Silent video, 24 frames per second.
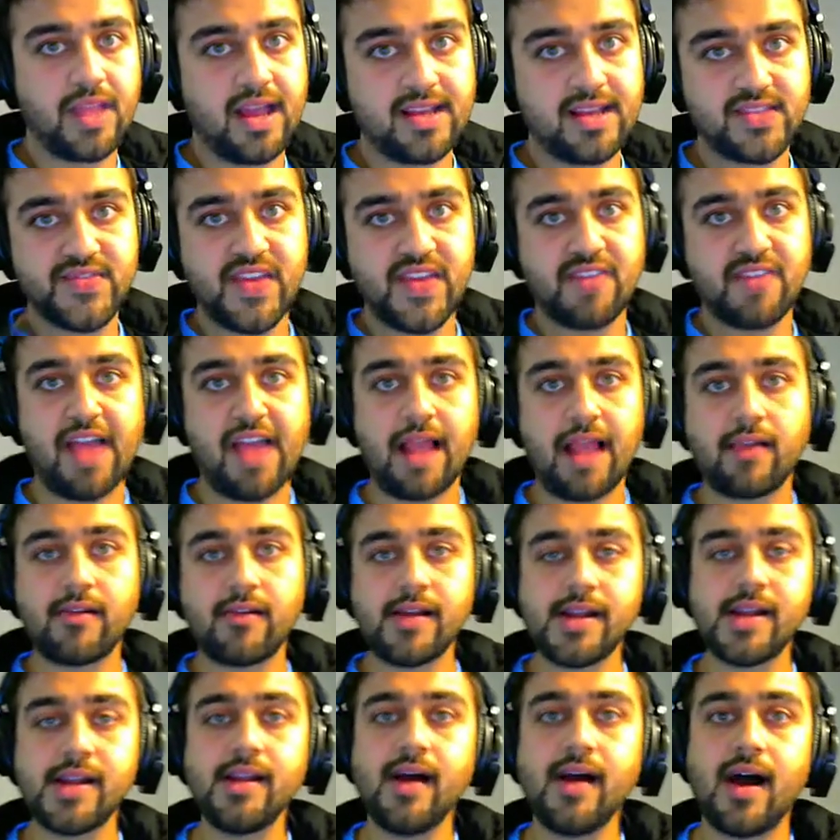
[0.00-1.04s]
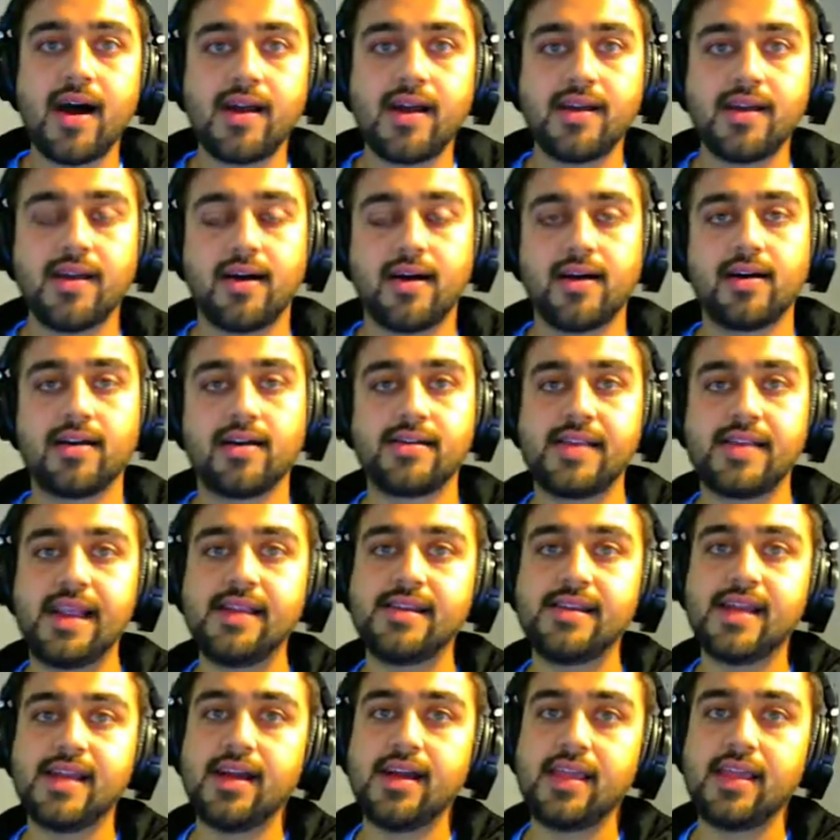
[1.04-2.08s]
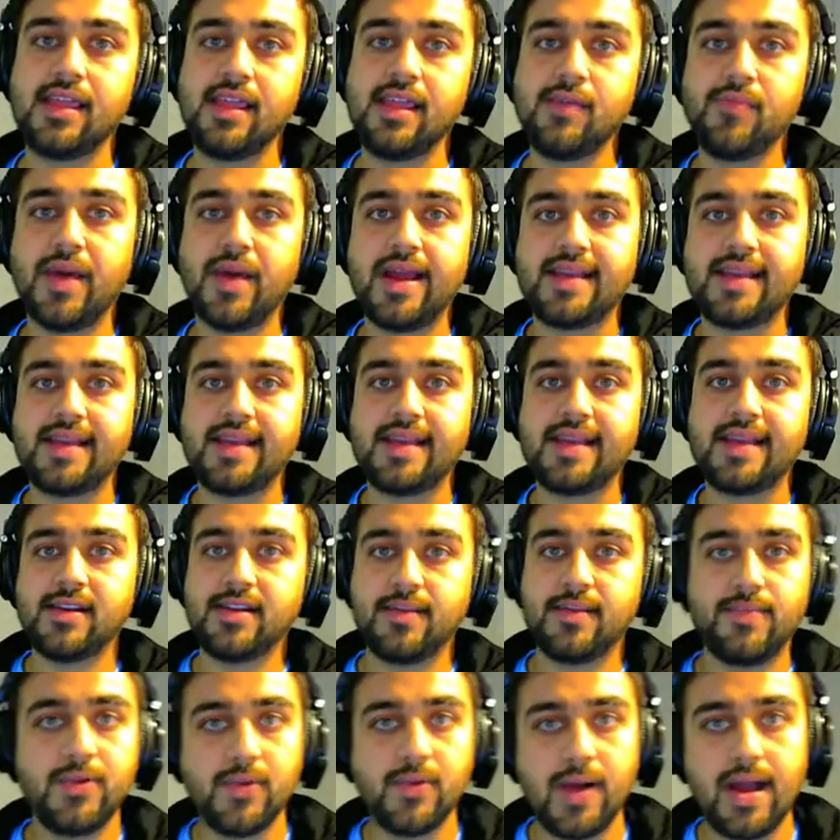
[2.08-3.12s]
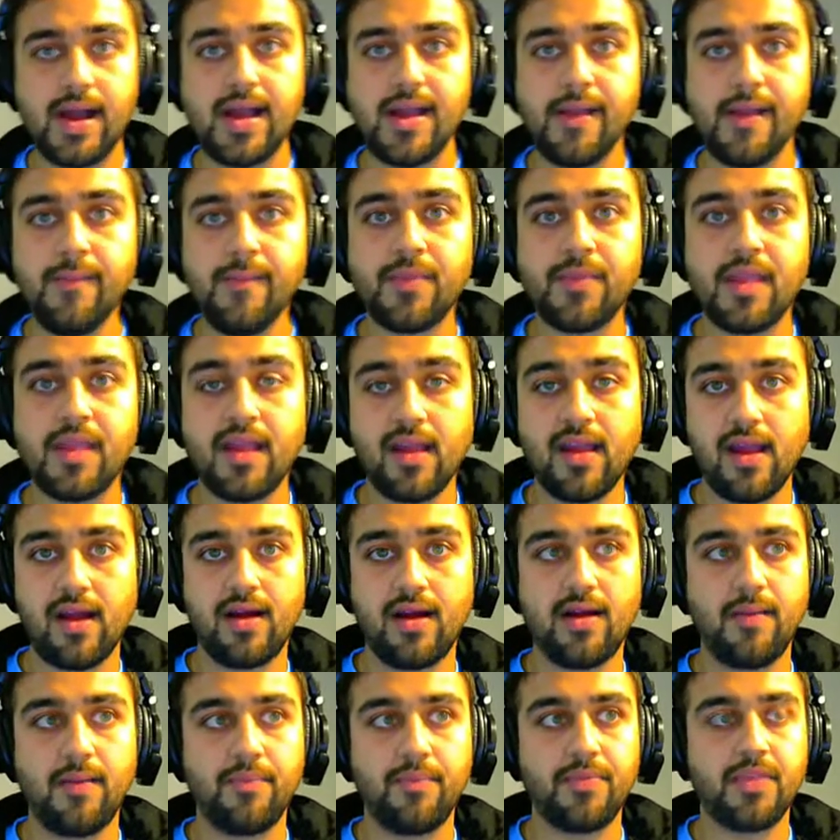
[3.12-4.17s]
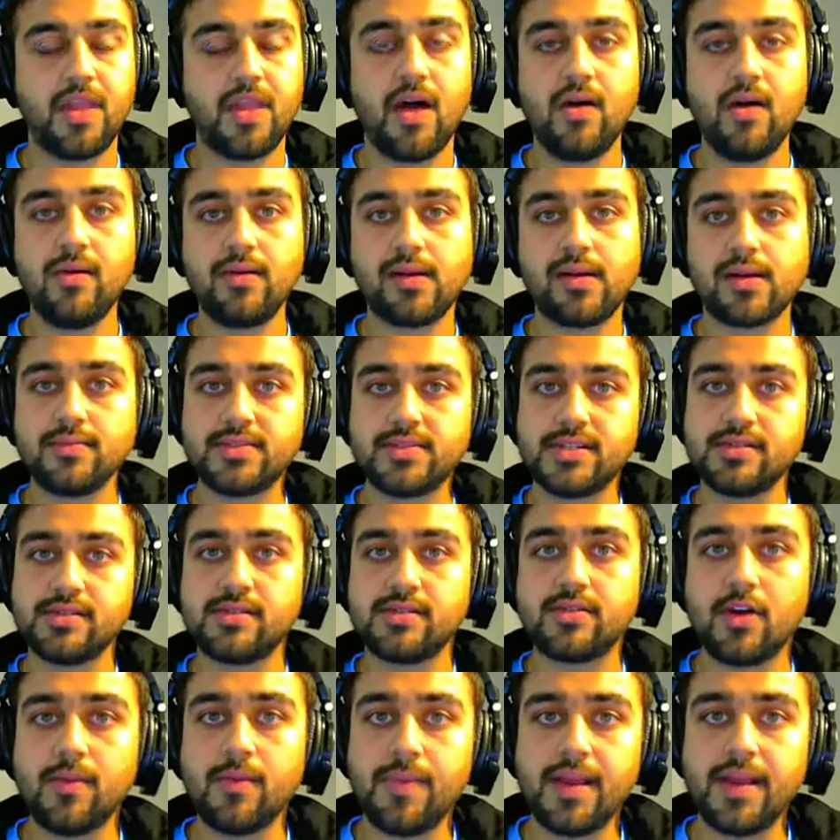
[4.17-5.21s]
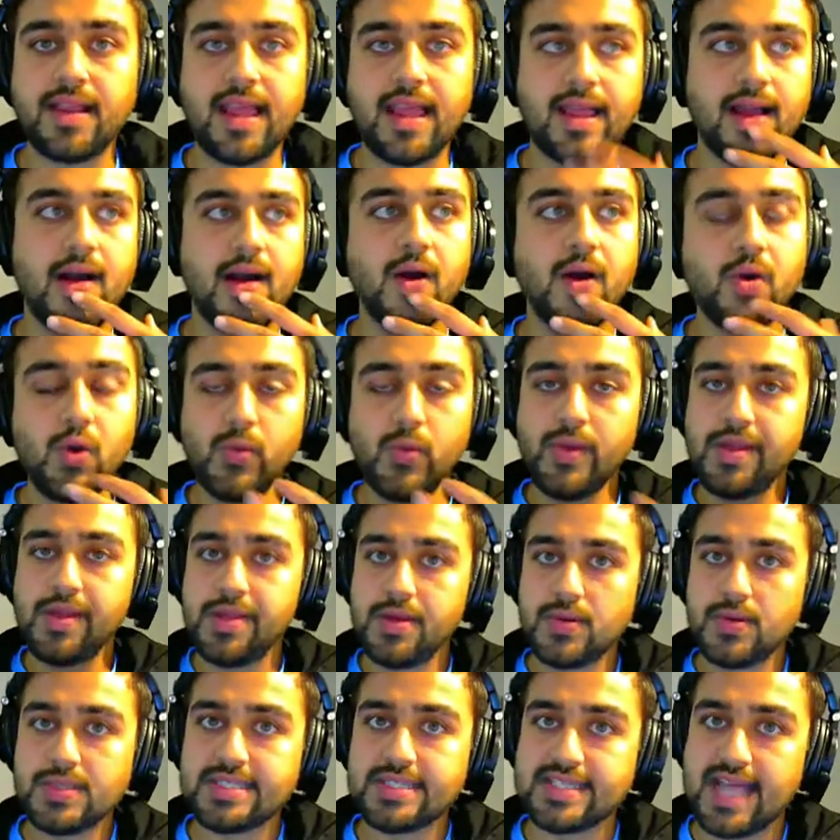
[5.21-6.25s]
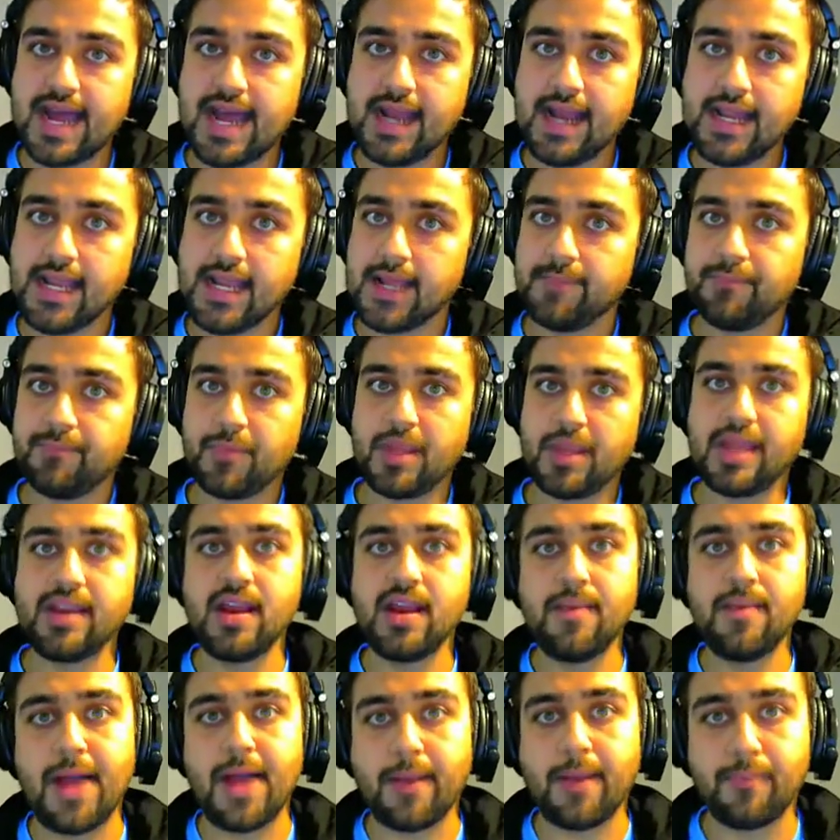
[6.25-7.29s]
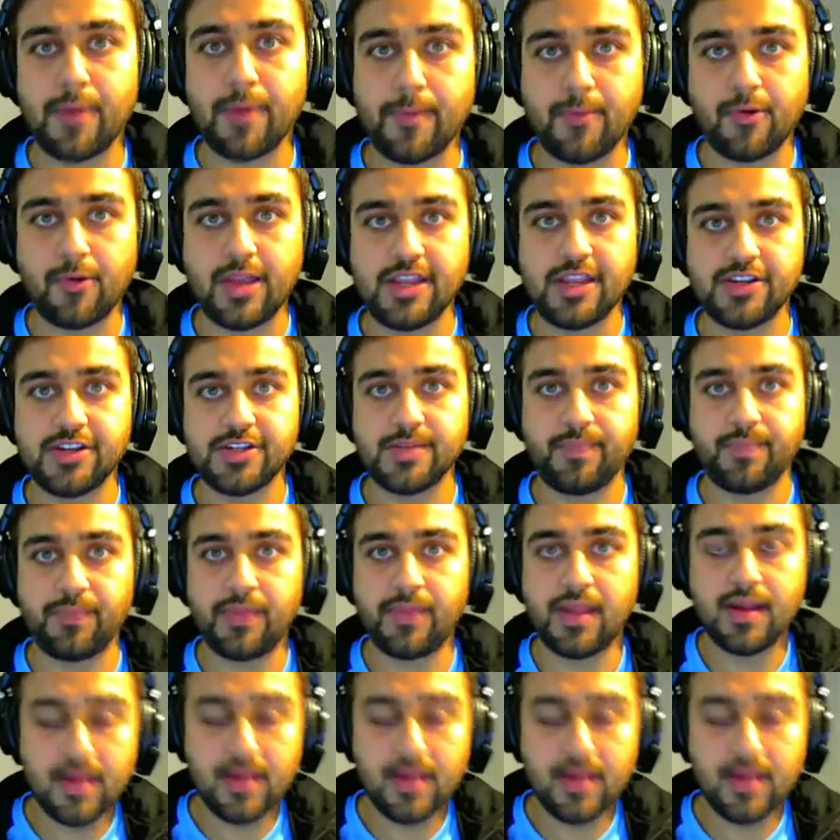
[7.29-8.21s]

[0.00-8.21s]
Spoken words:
as we have calculated our delta E by delta Wi, now comes to the topic like how do we use that in our backpropagation.